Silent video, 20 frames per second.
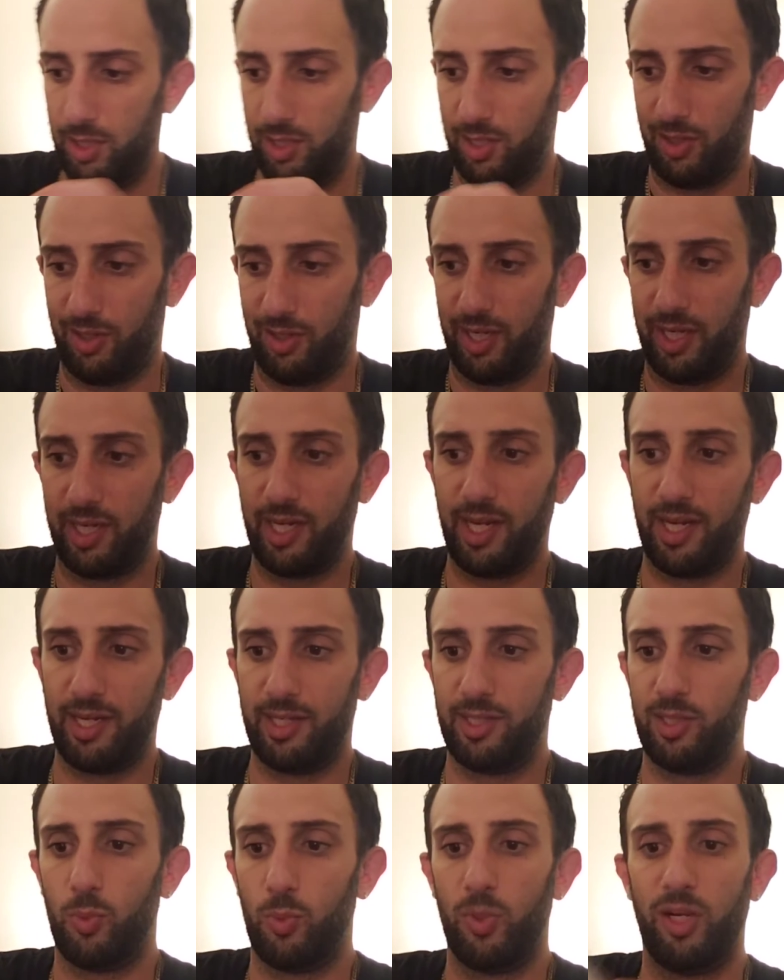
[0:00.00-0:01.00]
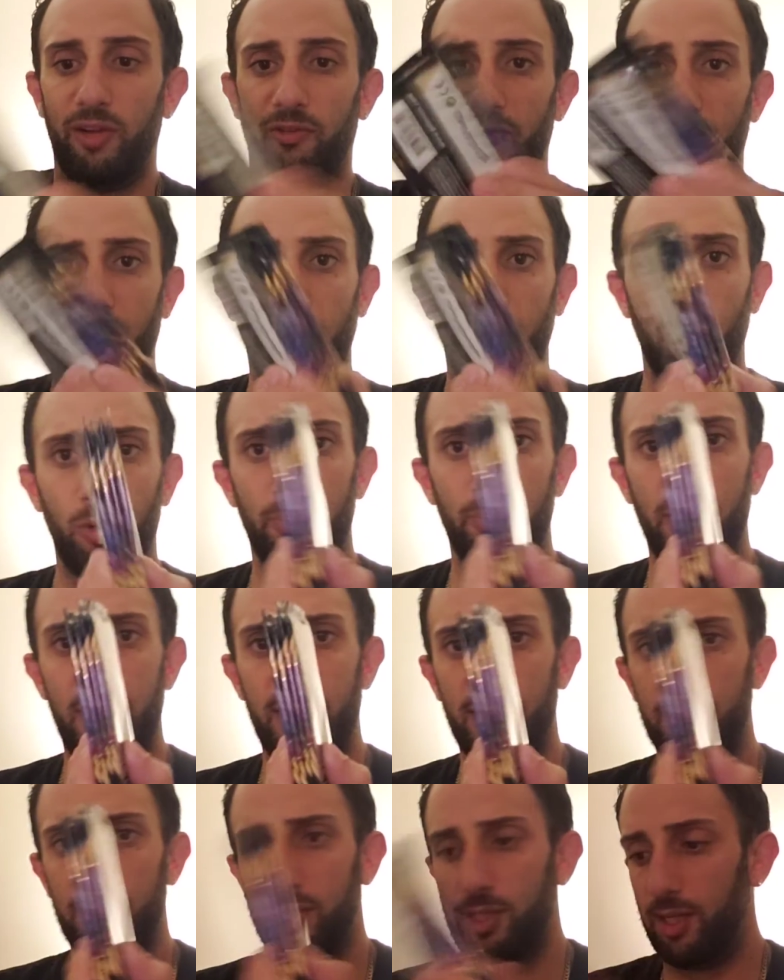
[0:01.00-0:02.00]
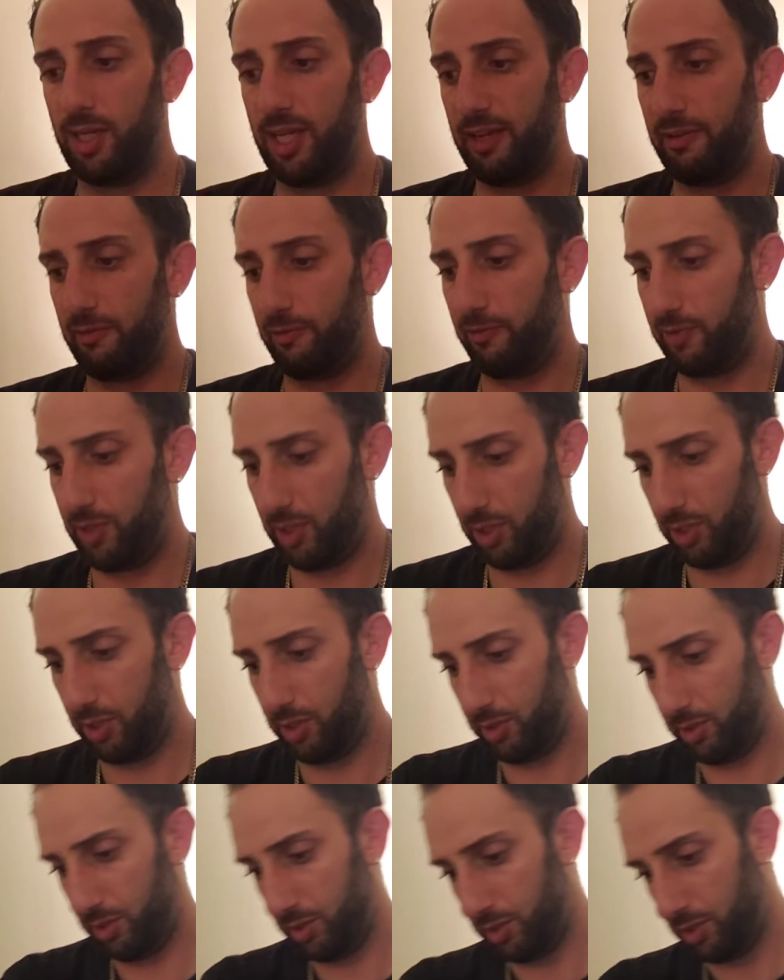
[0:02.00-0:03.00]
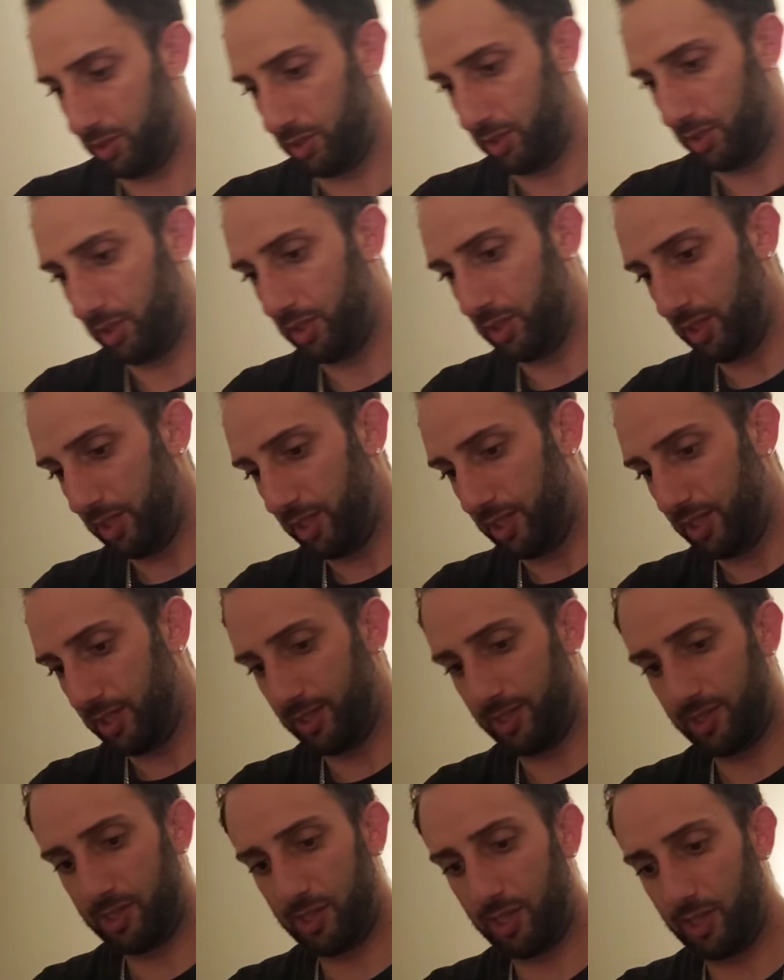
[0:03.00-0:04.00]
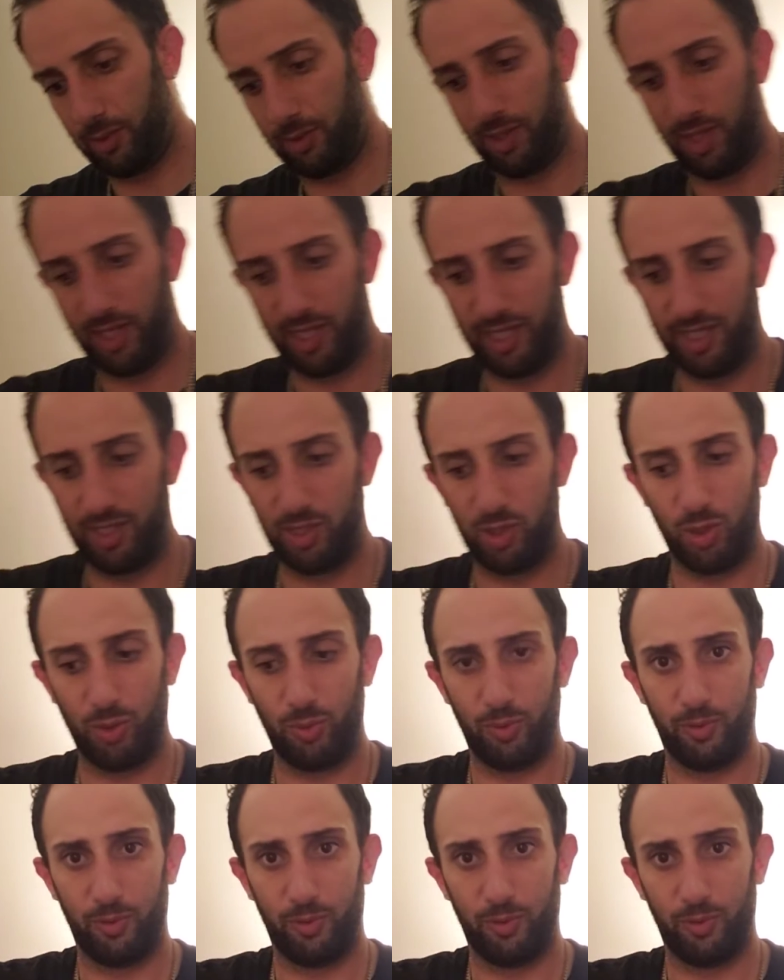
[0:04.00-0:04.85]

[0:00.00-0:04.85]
All right, guys, we have four packs left. Let's get right into